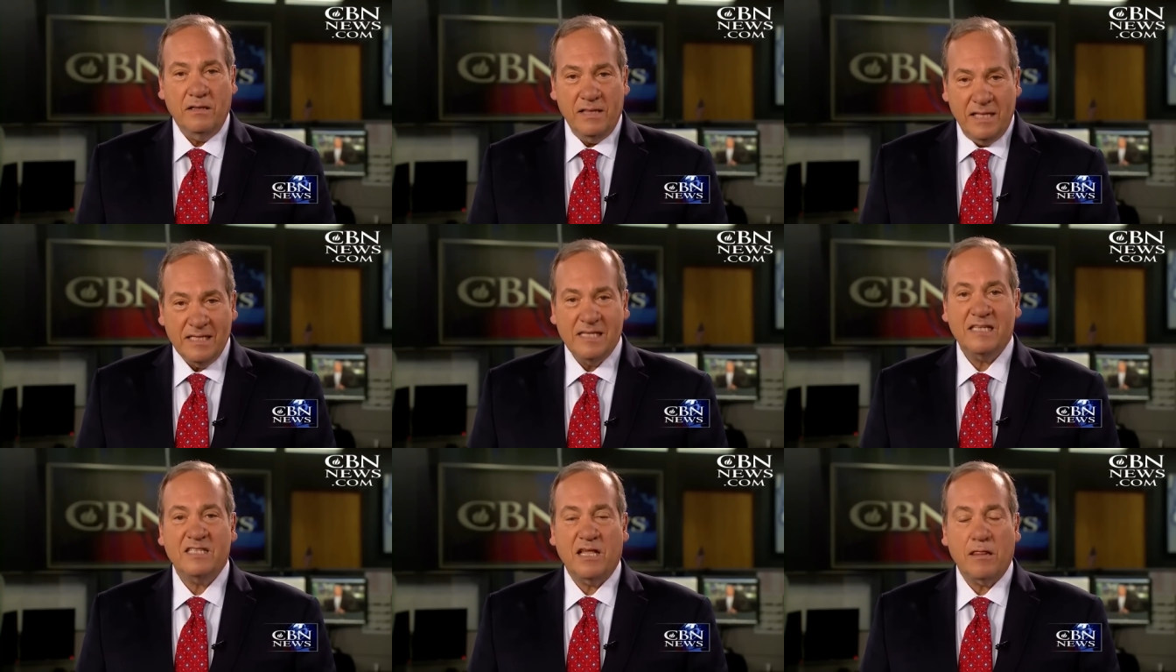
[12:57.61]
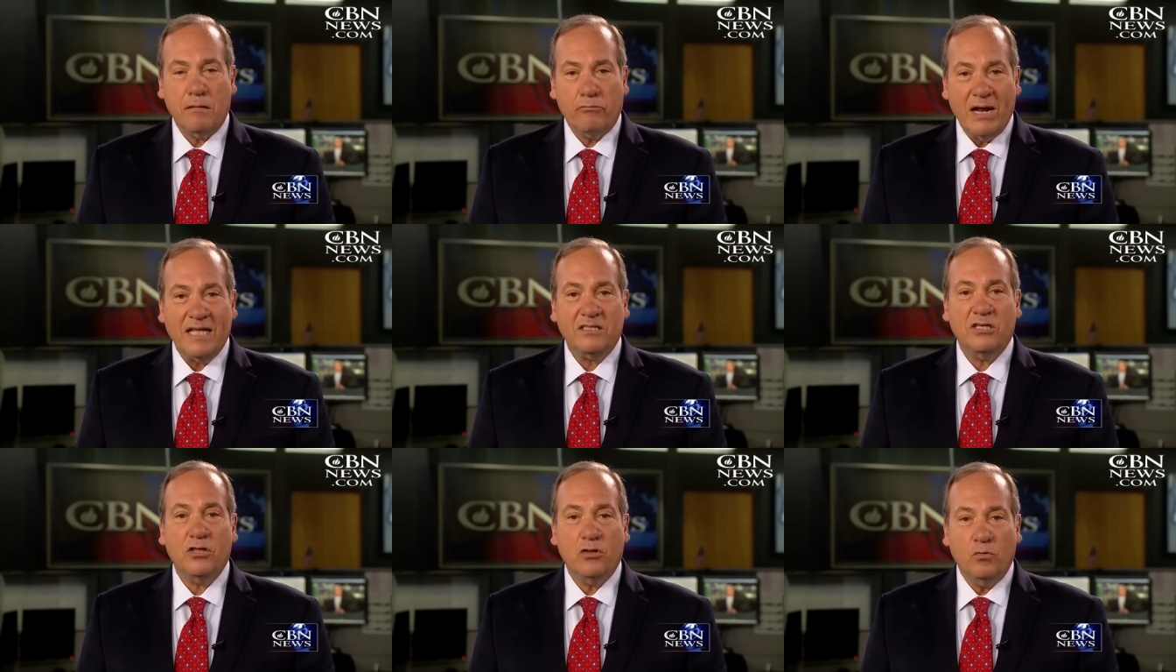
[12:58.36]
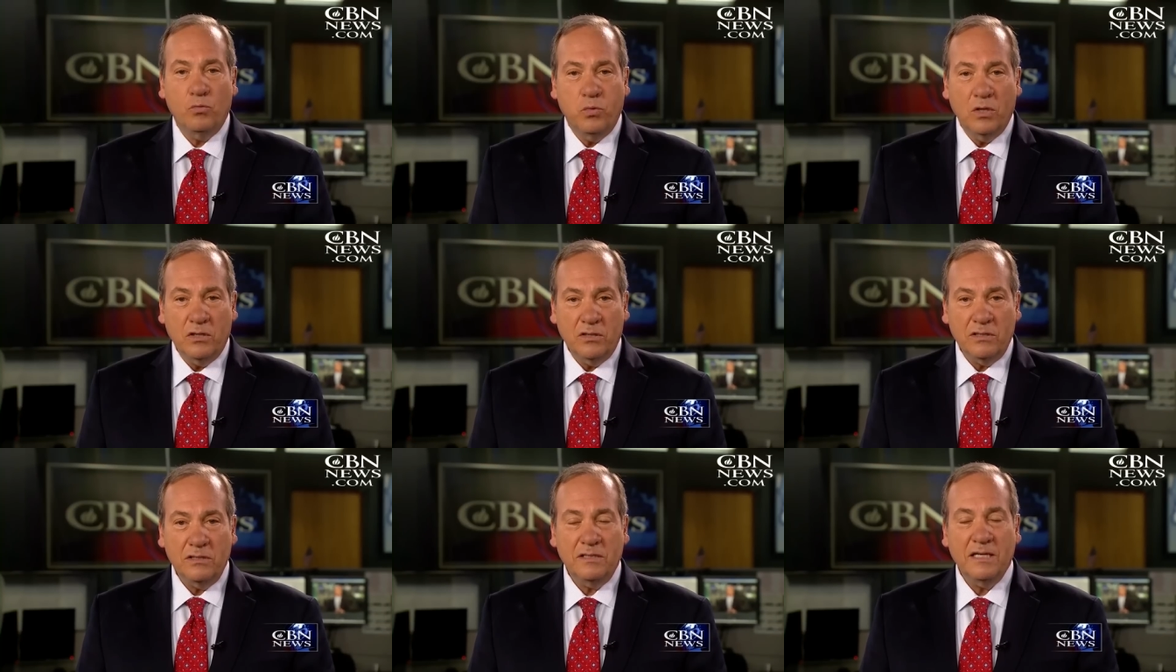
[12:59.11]
this is a threat to the
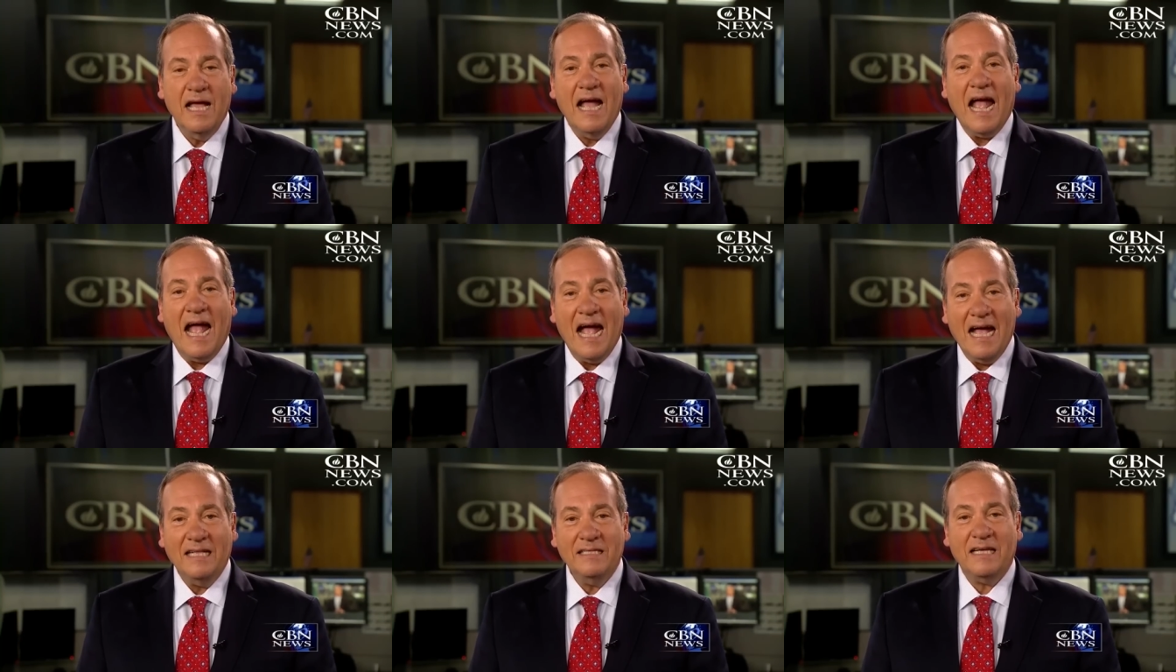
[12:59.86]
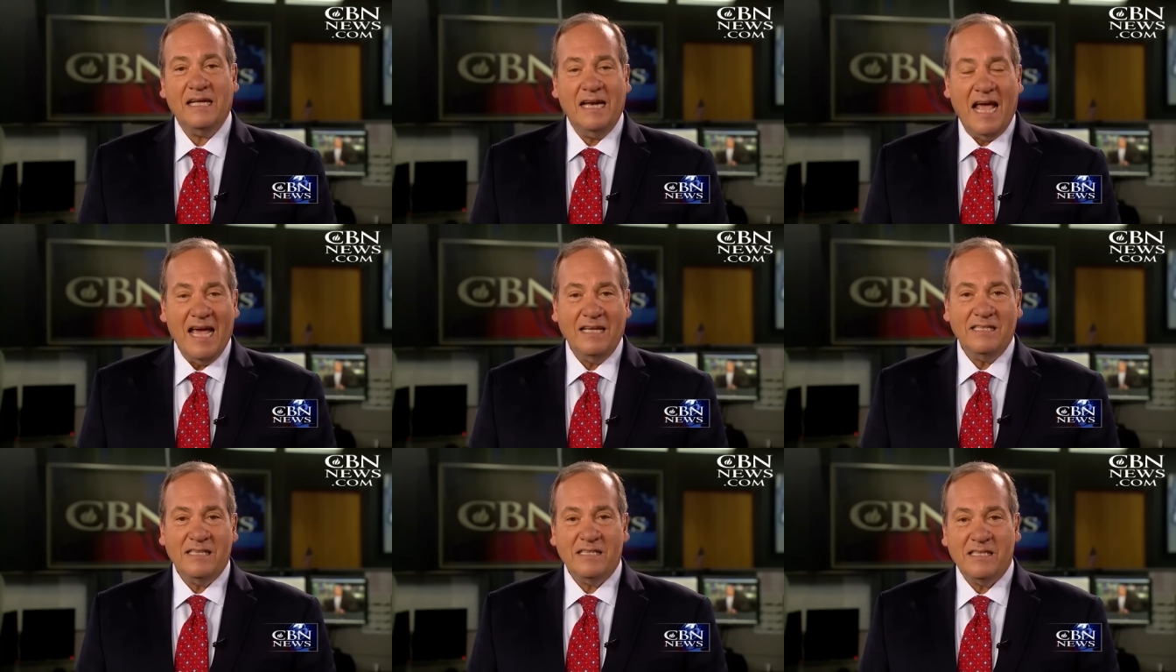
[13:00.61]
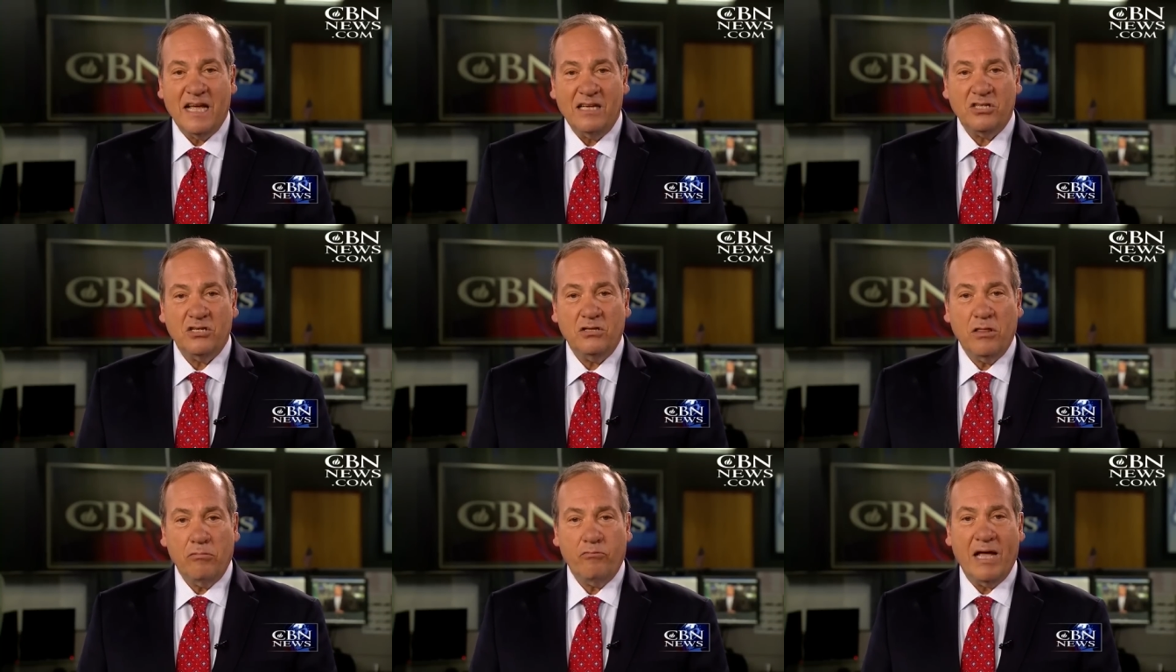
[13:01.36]
world and an
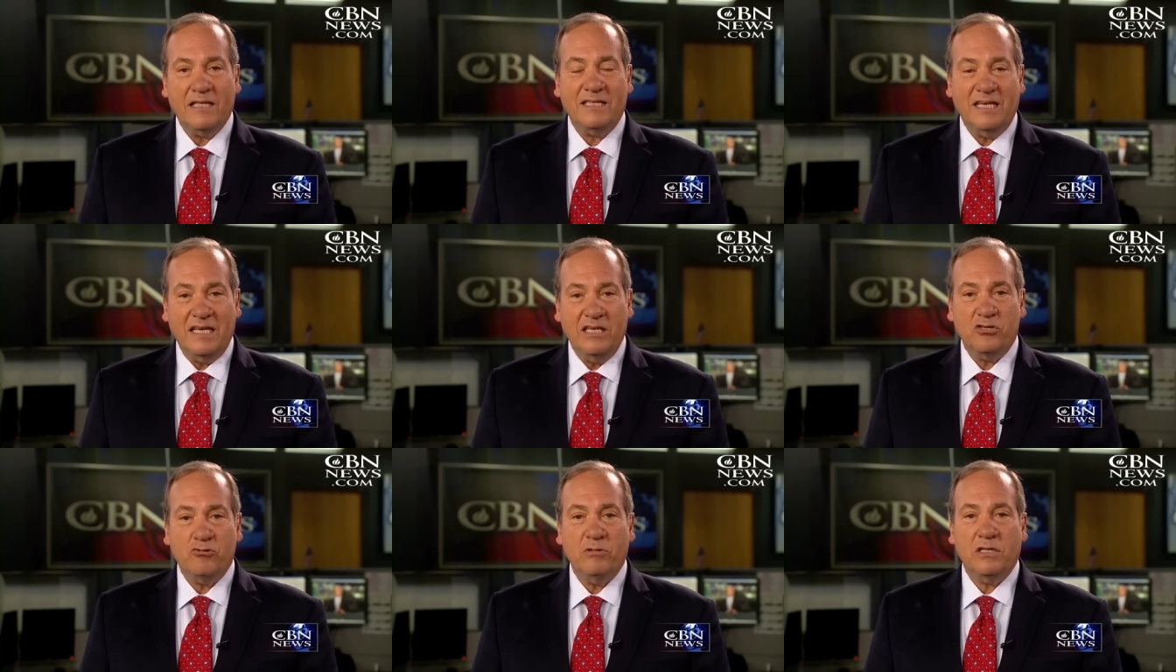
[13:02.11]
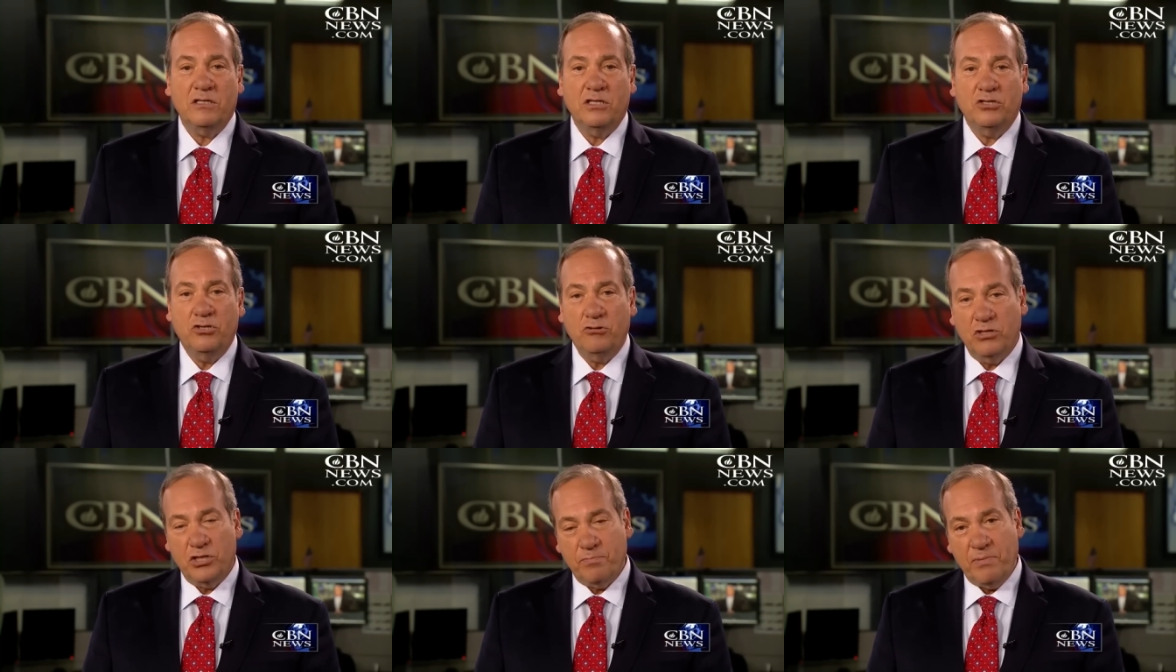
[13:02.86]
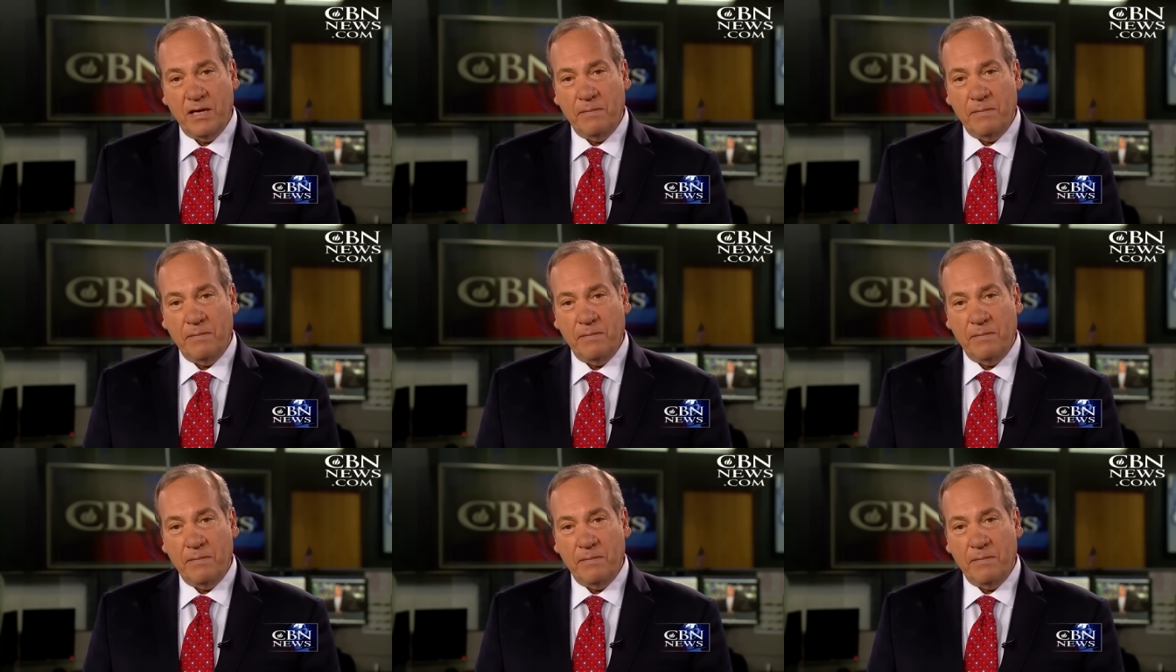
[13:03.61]
existential threat to Israel and the Jewish